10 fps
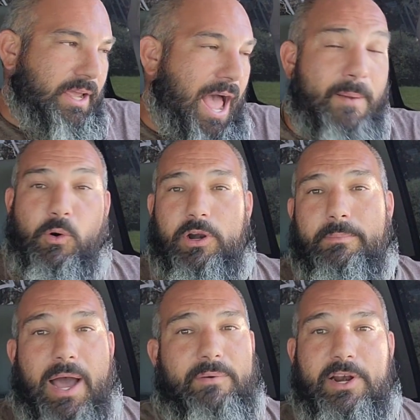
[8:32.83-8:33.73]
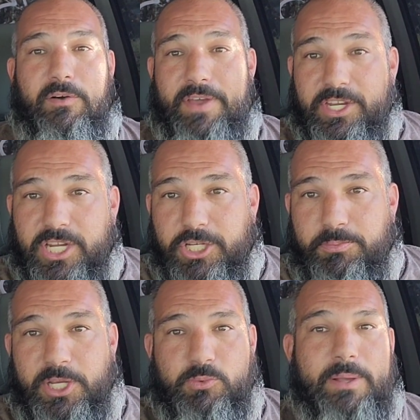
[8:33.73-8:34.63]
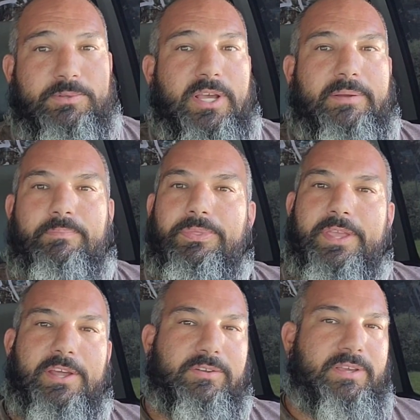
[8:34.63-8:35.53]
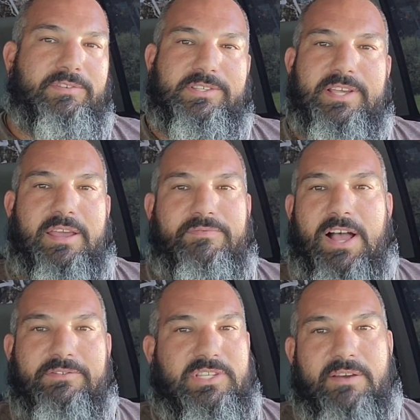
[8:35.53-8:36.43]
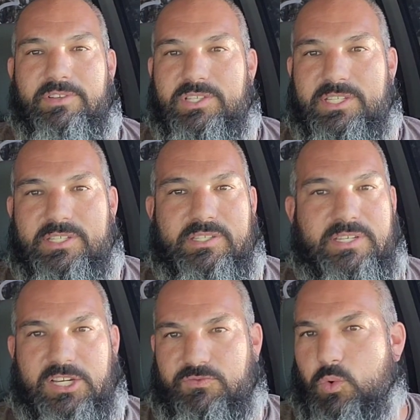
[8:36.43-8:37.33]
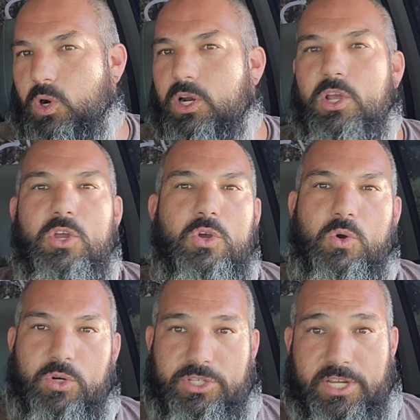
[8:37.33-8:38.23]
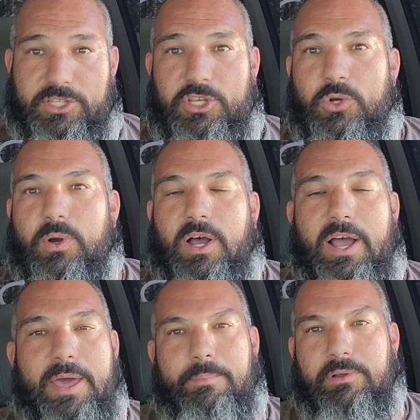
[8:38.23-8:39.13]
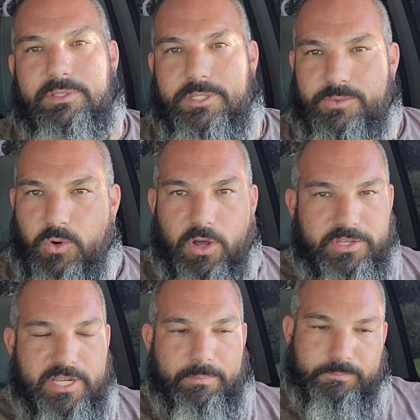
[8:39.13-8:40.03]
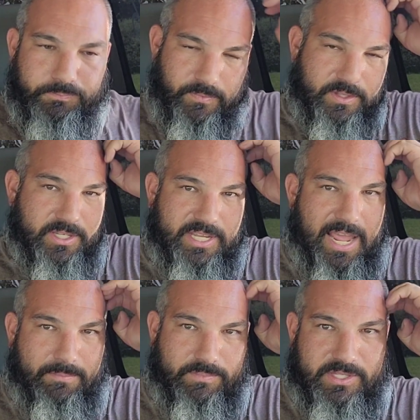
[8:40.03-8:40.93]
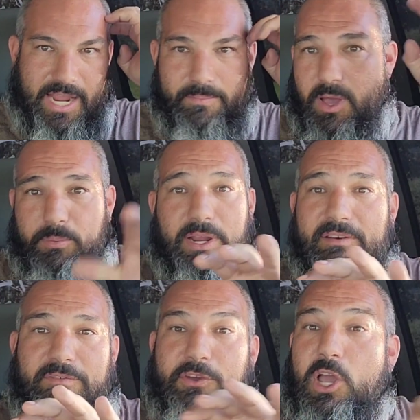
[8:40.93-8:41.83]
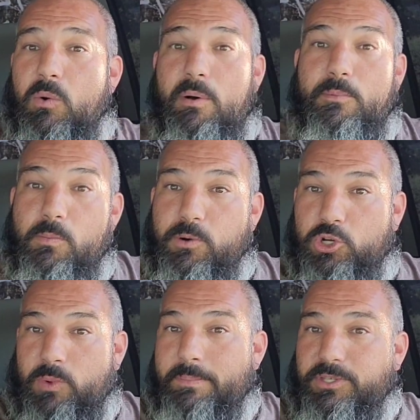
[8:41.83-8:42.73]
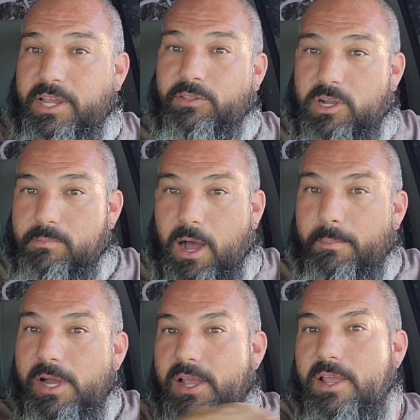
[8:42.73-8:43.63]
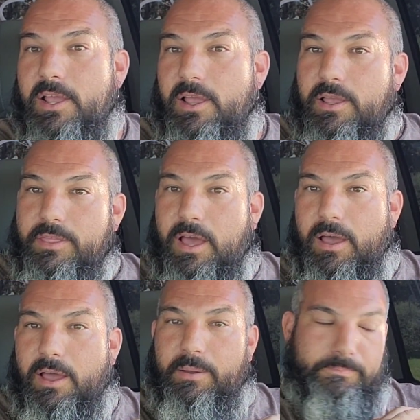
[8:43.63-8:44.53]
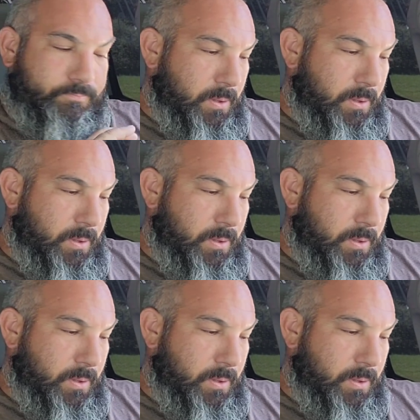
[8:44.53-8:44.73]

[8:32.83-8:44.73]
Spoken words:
I ordered mine right off HHP's website. It'll even say 5.7, 6.4, or 6.2 head bolts. They're all the same. It's the same number. Even if you go on Mopar's website, look them up, the